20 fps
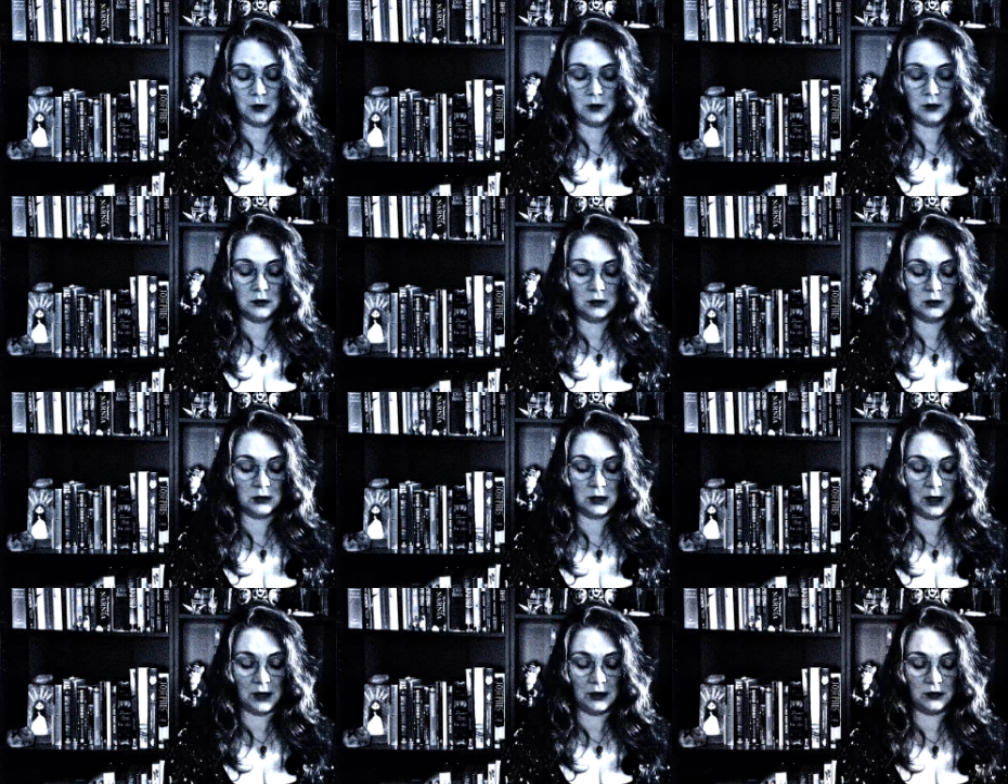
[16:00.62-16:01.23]
The
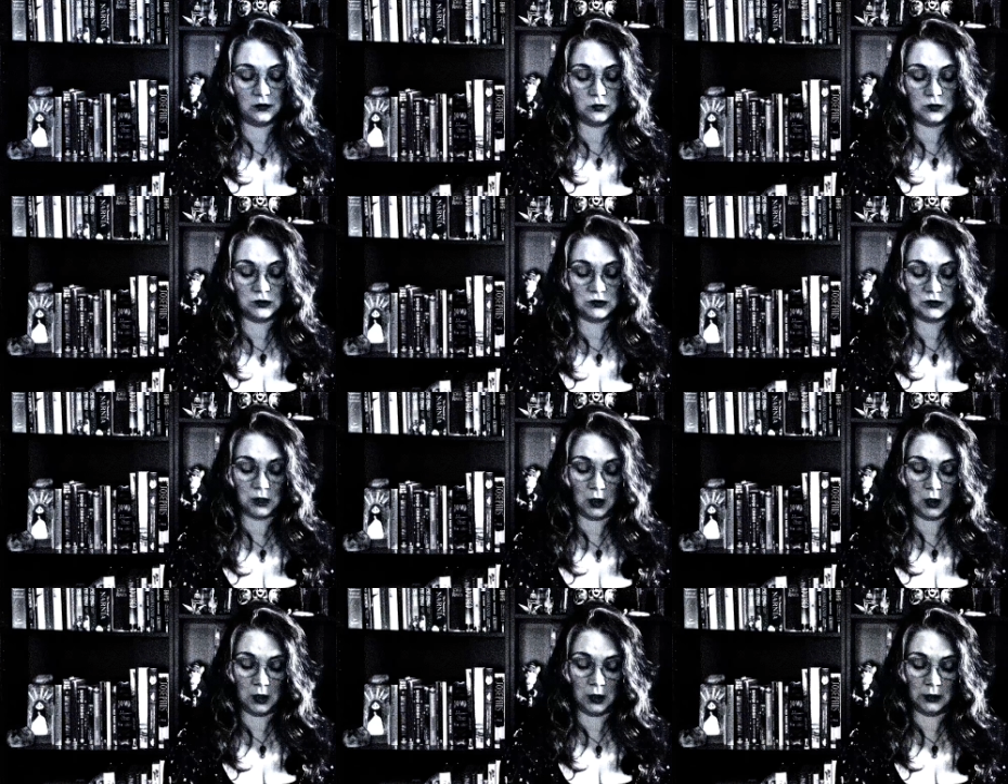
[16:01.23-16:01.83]
light was
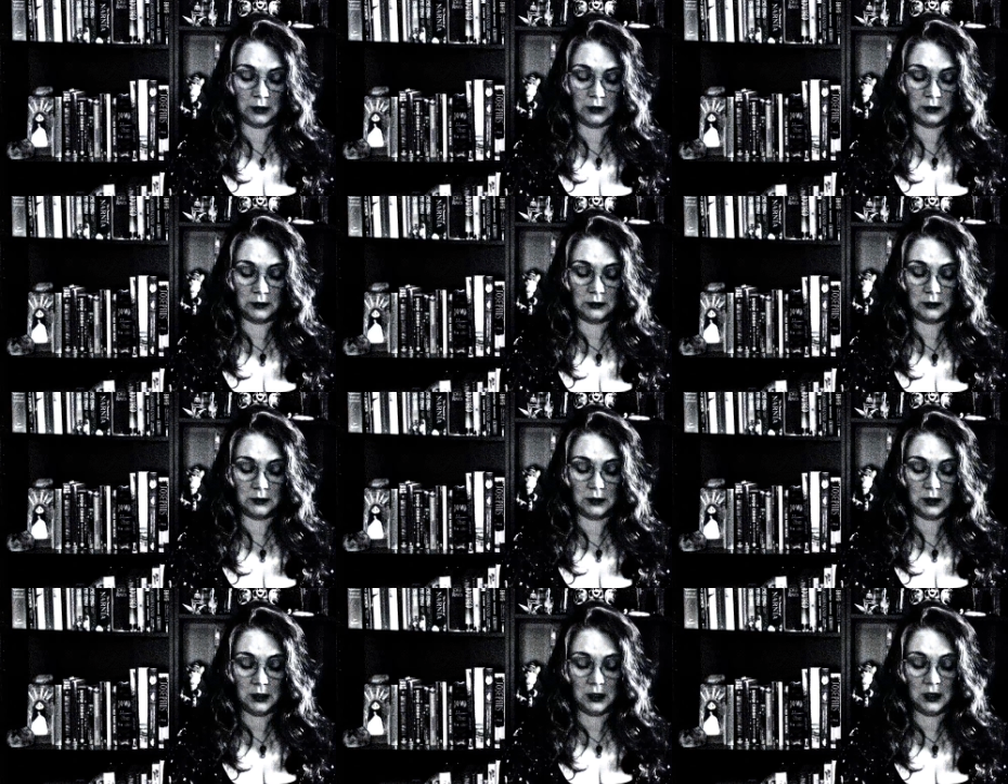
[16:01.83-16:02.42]
gone.
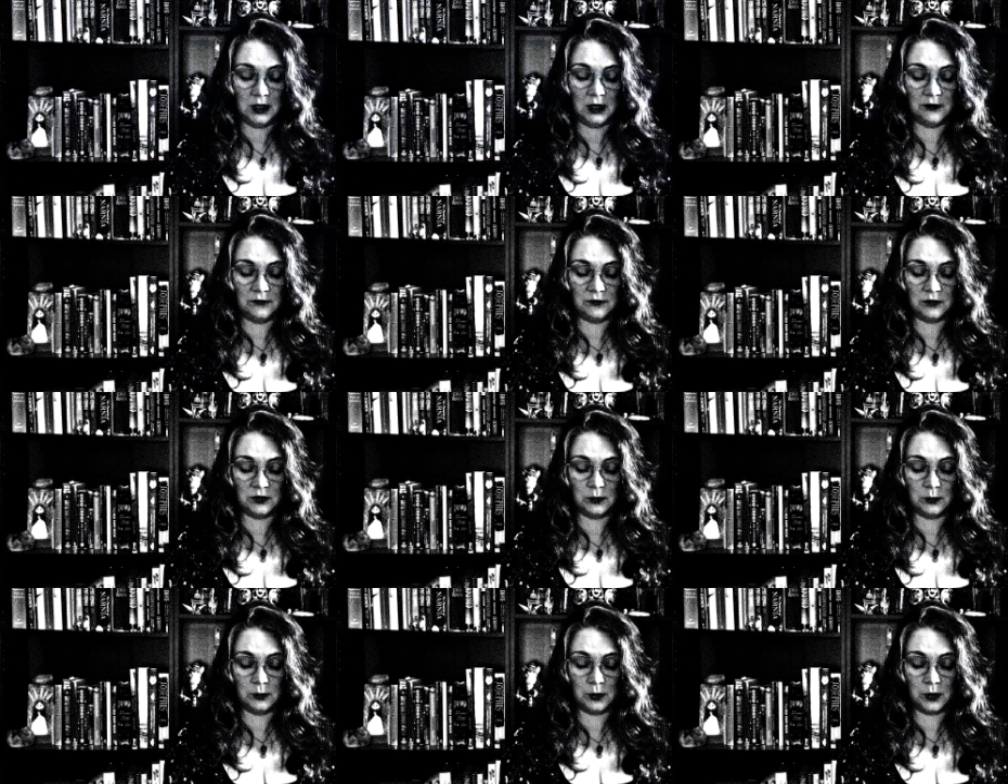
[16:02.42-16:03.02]

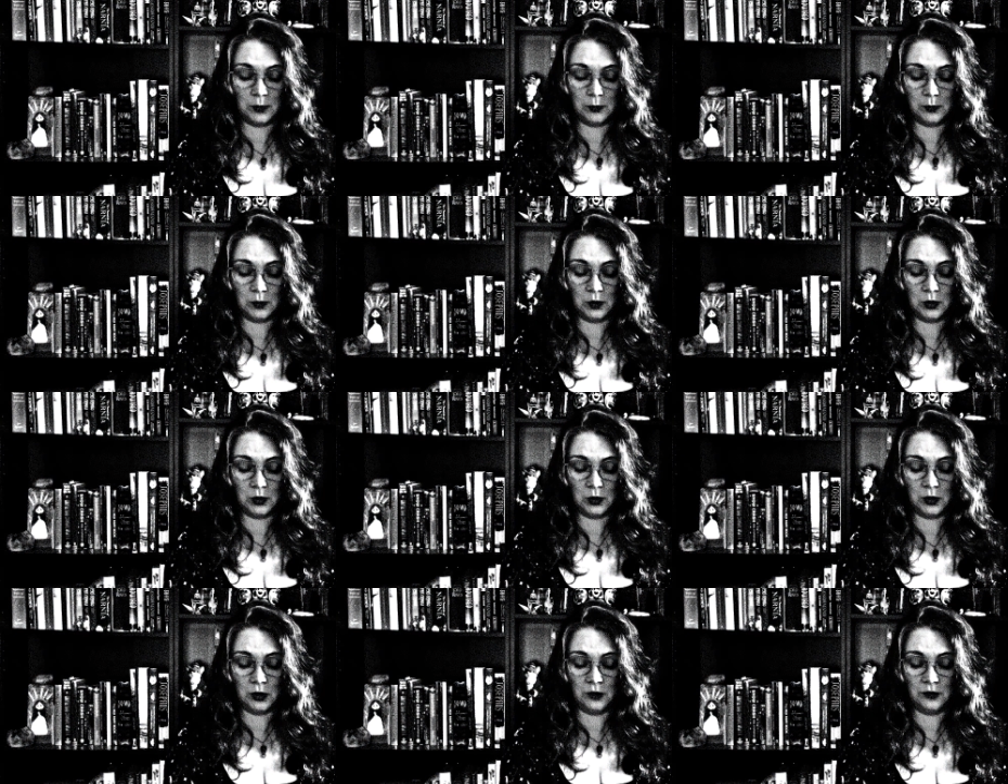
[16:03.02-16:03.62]
Even the purple
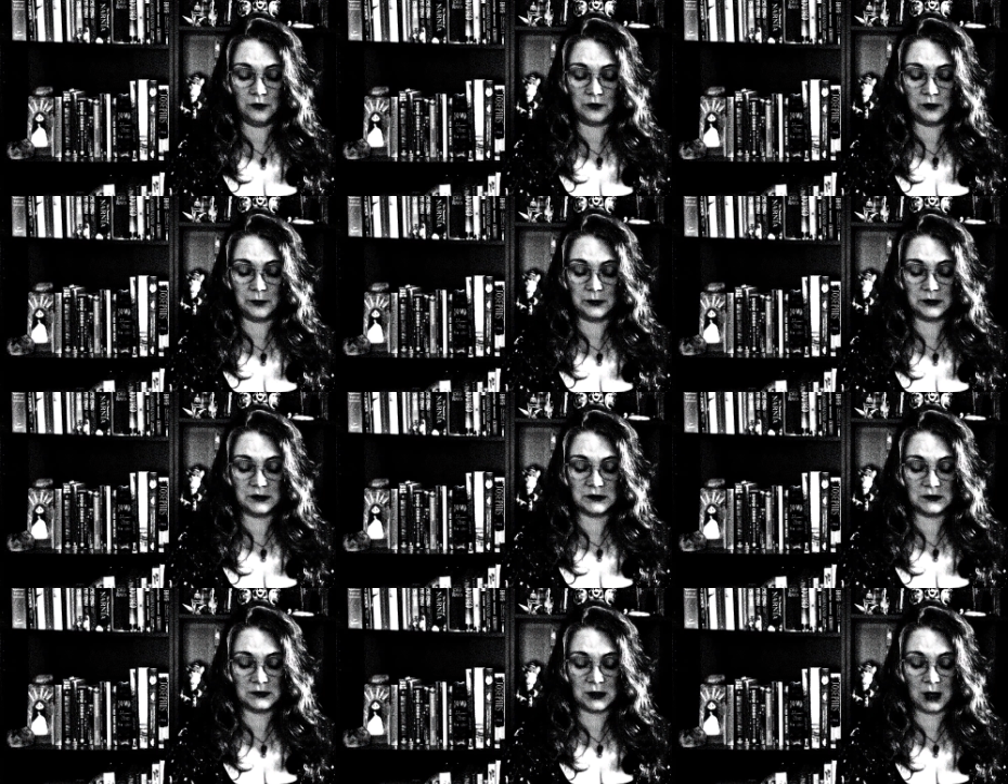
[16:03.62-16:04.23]
glow from the
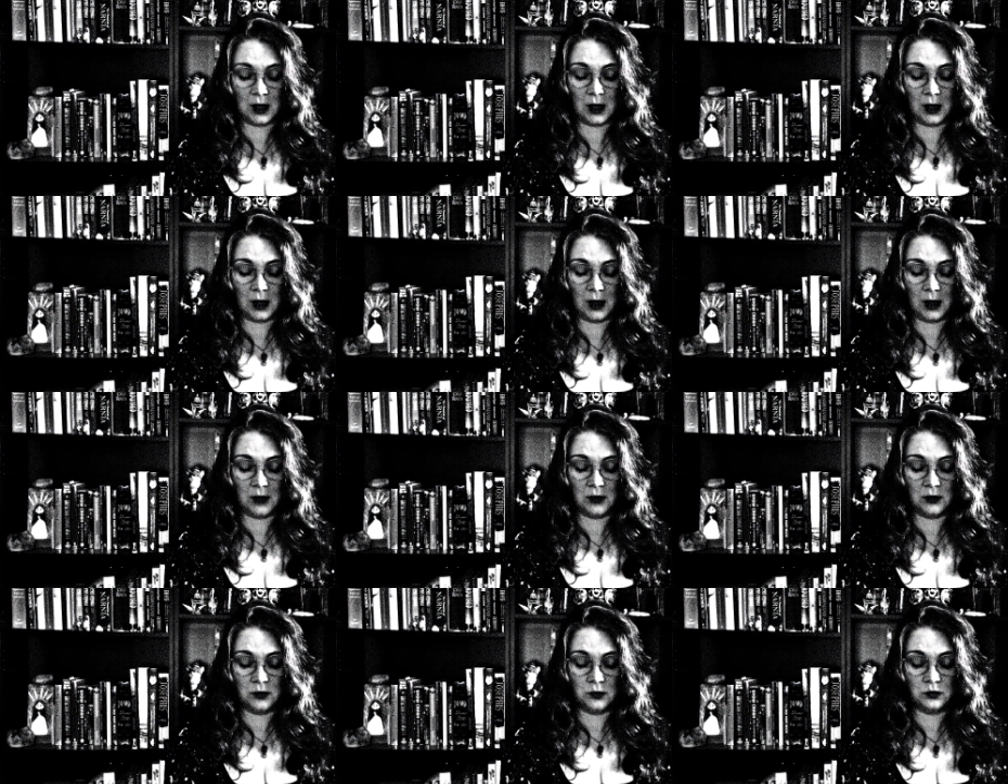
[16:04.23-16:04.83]

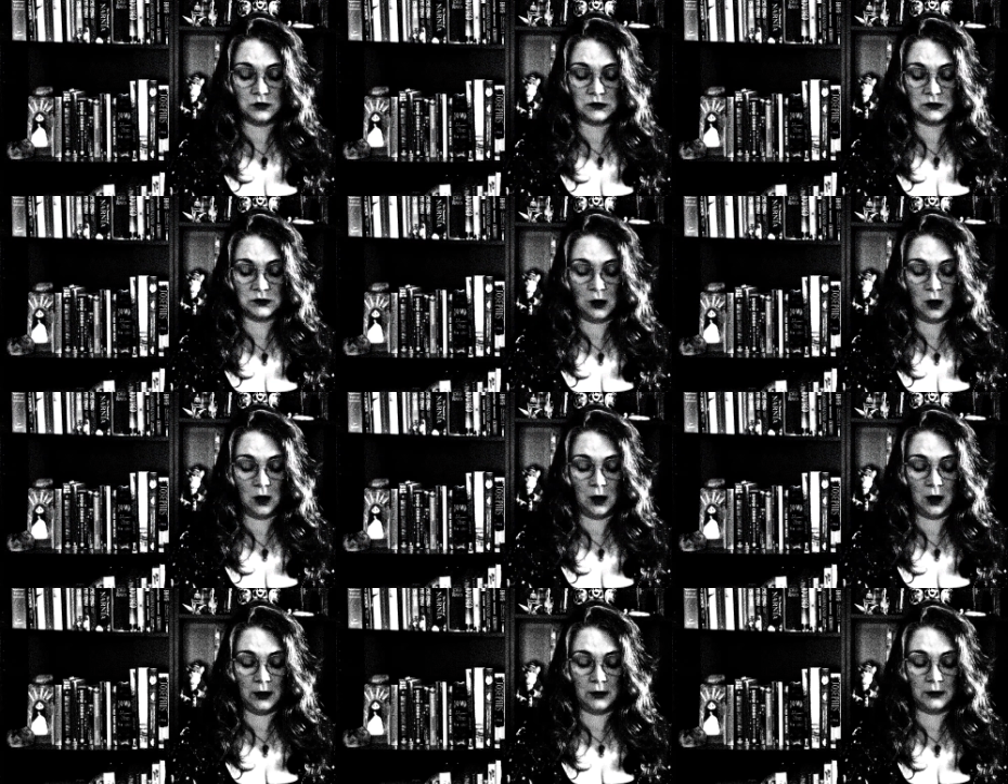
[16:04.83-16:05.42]
sky was
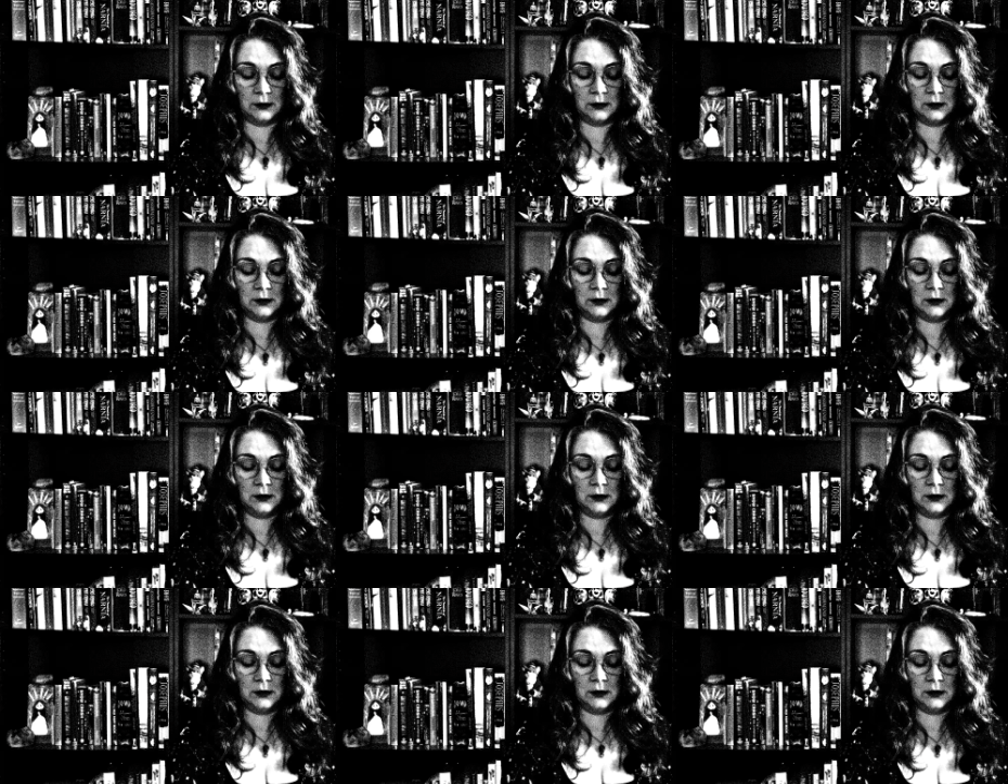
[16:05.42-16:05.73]
gone.